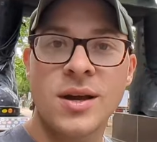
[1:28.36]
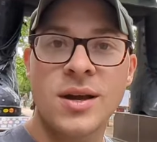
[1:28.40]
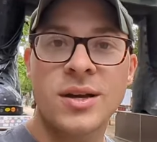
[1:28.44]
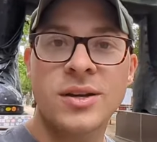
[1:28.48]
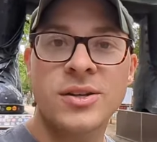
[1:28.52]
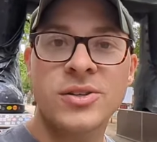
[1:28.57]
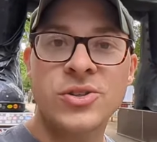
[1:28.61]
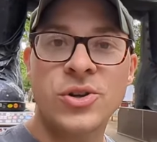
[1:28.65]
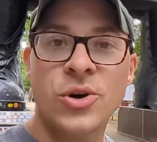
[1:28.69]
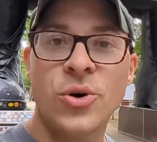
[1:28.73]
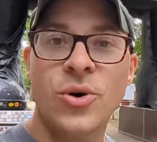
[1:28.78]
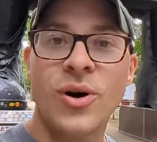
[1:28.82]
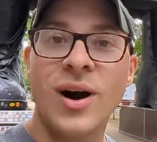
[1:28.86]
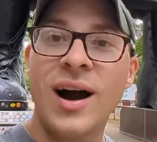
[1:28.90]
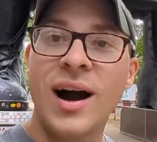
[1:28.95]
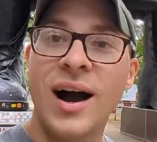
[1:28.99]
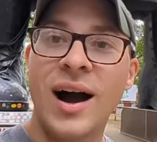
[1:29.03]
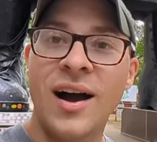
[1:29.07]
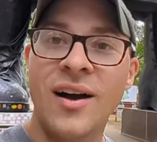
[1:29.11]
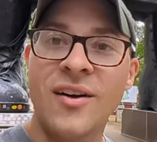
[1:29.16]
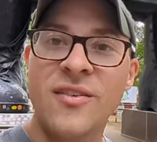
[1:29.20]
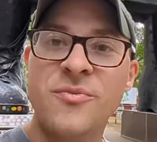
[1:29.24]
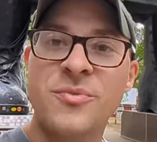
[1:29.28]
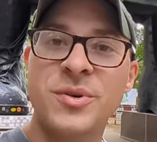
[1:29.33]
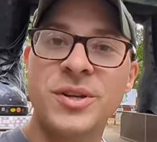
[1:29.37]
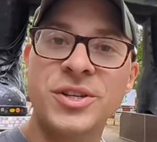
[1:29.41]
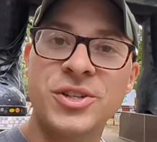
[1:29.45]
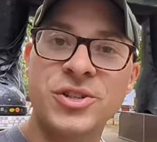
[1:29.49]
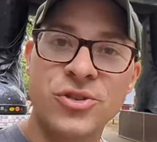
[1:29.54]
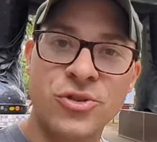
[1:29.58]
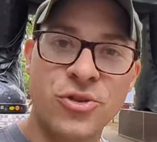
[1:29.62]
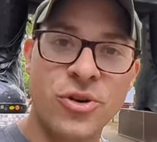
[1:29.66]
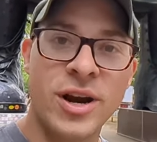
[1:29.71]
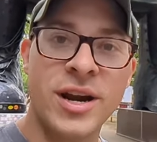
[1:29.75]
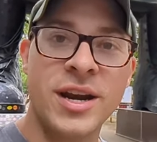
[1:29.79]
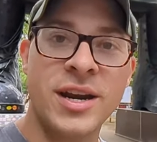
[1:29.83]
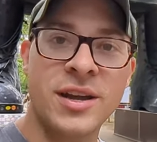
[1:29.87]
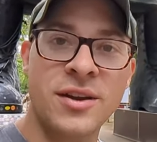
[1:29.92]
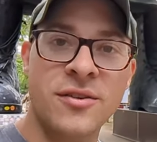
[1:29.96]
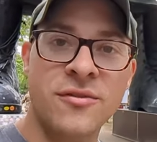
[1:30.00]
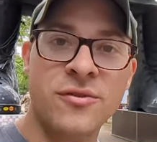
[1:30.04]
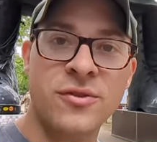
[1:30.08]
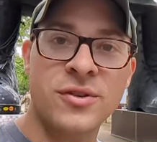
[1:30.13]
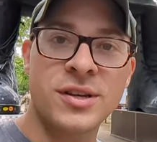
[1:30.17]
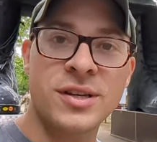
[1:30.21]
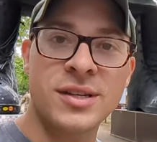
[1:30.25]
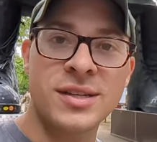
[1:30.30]
So I've been training
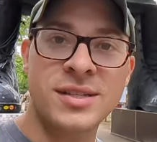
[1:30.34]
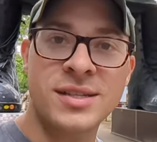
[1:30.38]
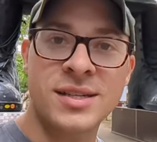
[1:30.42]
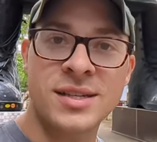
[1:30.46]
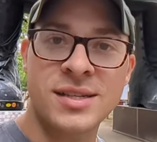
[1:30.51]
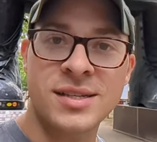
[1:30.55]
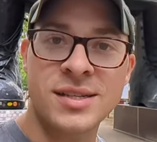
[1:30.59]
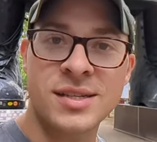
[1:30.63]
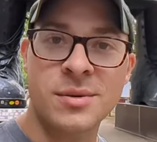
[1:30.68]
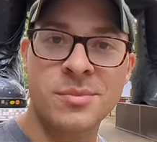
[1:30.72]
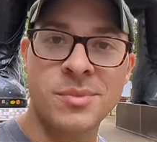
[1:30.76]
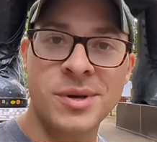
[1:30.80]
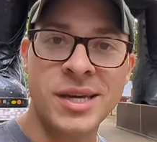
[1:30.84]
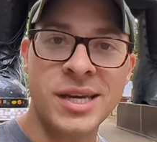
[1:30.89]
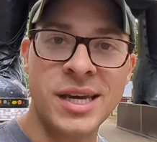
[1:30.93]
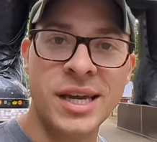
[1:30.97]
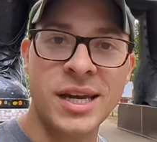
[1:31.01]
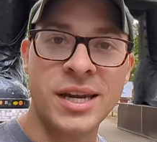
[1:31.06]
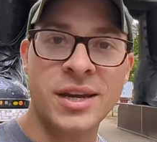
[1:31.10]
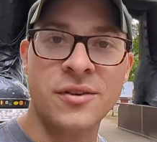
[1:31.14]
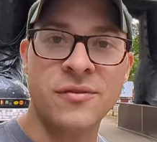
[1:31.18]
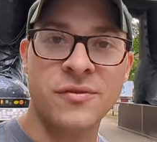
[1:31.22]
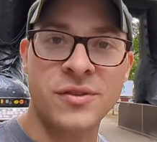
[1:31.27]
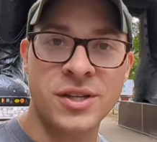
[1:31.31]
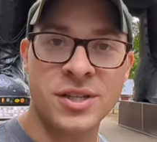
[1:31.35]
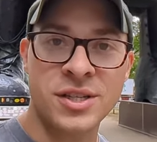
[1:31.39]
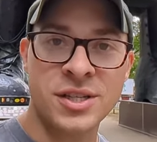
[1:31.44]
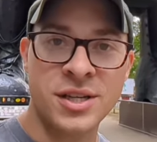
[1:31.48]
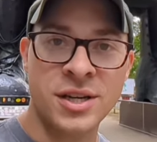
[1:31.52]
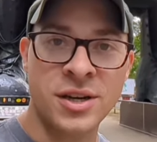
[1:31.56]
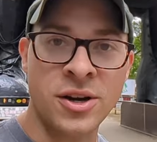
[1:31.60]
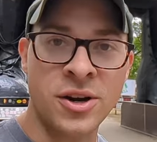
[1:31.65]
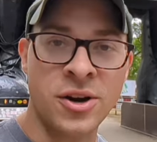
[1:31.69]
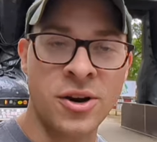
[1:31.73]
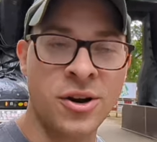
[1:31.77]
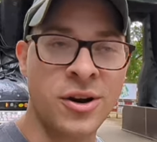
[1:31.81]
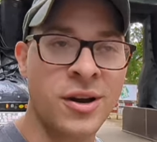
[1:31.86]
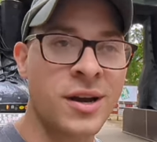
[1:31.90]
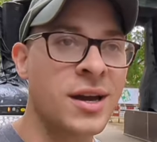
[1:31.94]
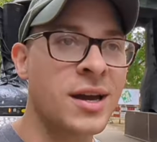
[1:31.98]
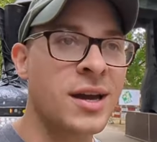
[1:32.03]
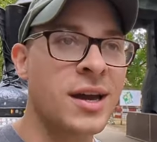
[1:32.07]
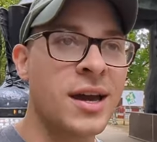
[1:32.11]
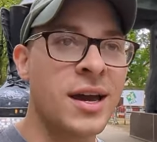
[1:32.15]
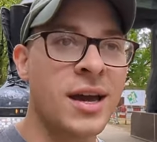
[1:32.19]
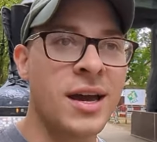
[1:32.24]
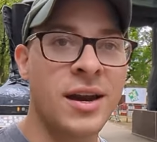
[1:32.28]
for this since the beginning of this year
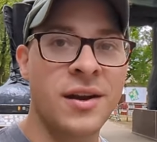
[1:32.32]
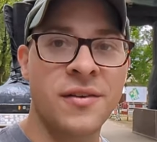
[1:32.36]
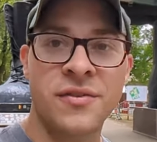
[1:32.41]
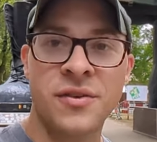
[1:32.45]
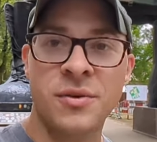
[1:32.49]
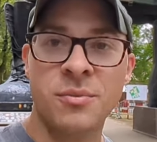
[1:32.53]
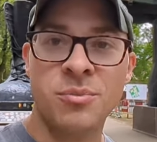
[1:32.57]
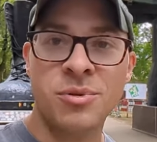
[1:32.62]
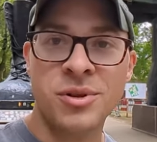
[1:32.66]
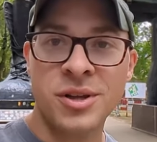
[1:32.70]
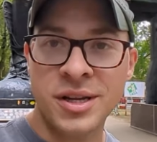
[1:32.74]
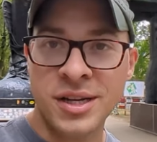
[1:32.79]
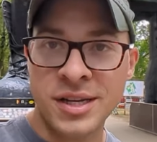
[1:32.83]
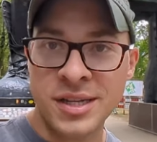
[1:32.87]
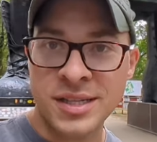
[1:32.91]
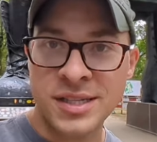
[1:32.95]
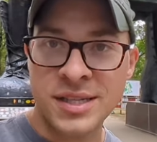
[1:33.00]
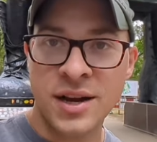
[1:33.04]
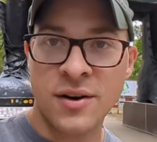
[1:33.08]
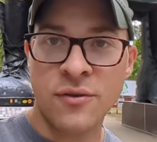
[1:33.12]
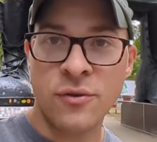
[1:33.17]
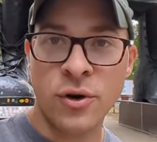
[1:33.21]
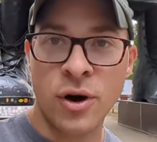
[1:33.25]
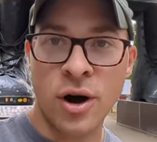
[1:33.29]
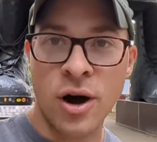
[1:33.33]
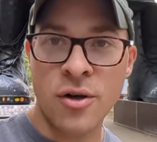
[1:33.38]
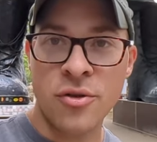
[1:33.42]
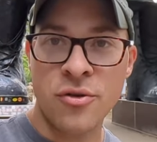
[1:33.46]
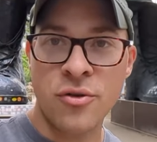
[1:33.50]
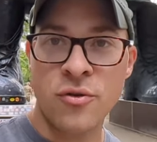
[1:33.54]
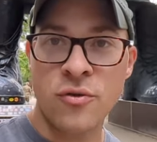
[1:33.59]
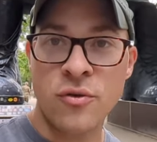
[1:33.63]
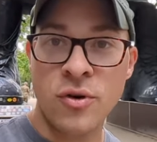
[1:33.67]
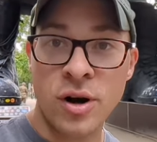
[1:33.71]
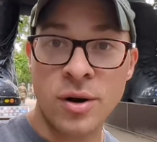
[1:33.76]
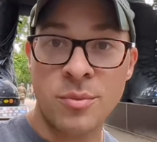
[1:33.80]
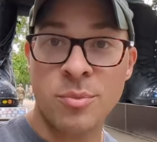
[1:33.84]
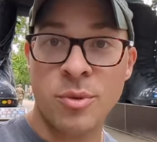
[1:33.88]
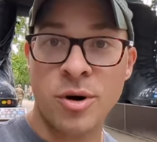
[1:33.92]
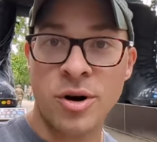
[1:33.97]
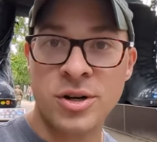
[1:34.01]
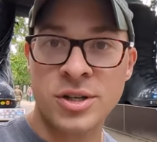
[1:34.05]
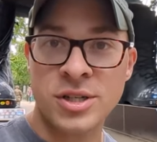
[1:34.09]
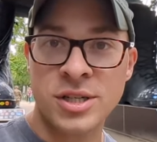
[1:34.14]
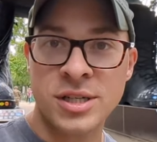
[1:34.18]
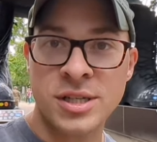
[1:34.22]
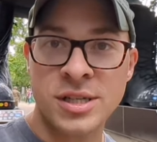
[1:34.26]
and I've completed several other ruck
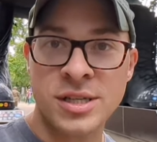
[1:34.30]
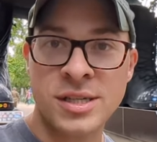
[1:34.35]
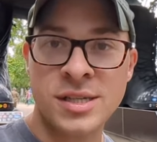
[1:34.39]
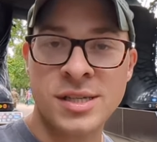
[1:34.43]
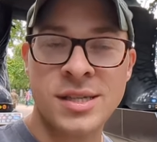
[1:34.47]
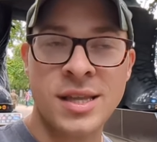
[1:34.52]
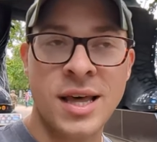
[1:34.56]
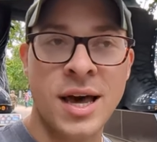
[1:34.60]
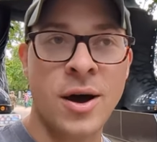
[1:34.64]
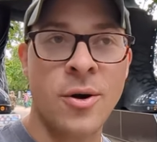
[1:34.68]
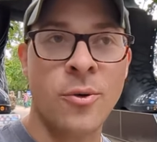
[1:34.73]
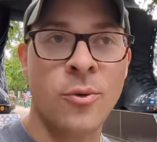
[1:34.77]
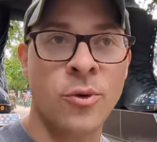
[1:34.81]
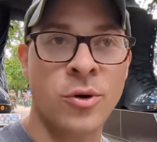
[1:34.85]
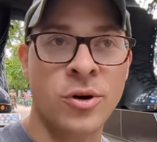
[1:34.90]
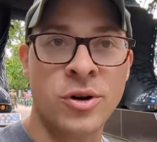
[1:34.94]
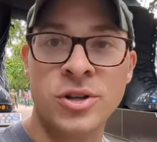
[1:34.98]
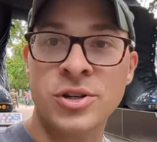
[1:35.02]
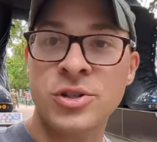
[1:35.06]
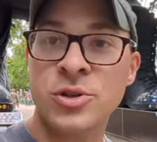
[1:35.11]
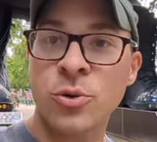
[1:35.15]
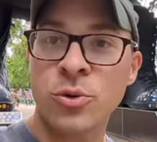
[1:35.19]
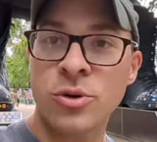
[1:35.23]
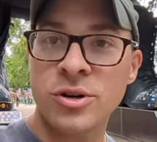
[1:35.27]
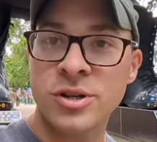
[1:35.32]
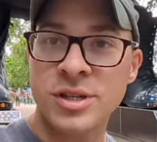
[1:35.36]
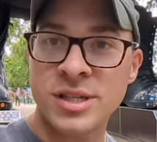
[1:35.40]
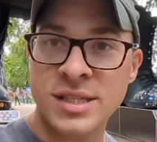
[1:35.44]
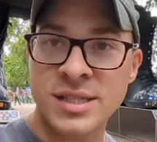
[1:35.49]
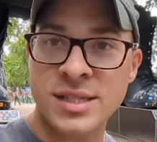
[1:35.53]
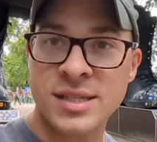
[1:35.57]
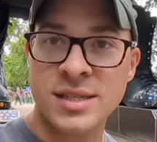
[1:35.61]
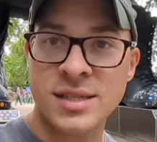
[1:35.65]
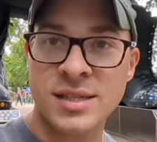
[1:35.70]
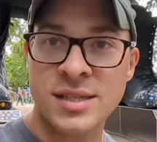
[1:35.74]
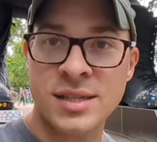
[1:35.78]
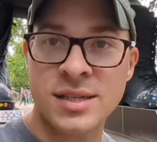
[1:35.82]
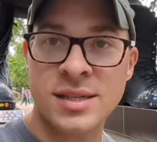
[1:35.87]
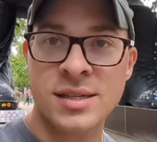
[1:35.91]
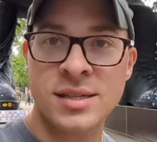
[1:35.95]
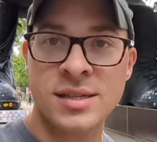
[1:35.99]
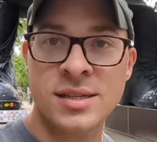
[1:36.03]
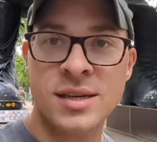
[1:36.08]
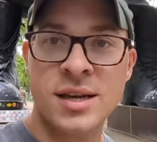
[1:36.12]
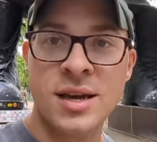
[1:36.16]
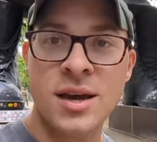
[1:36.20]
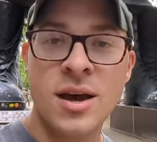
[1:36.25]
marches that were shorter
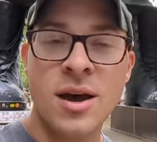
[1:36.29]
distances,